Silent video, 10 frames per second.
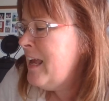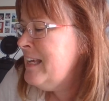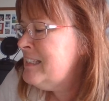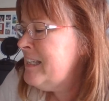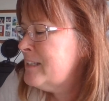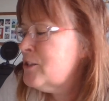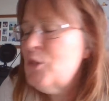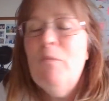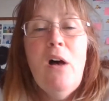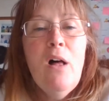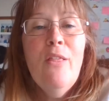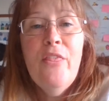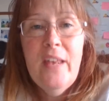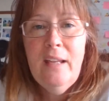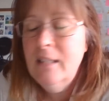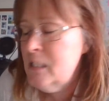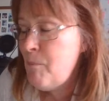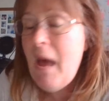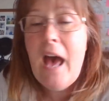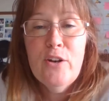is that small
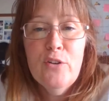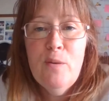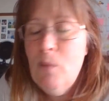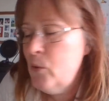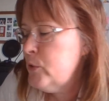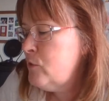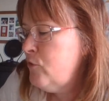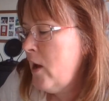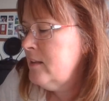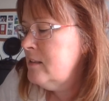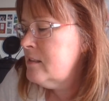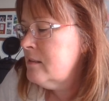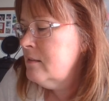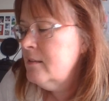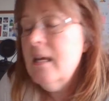things matter the most, friends.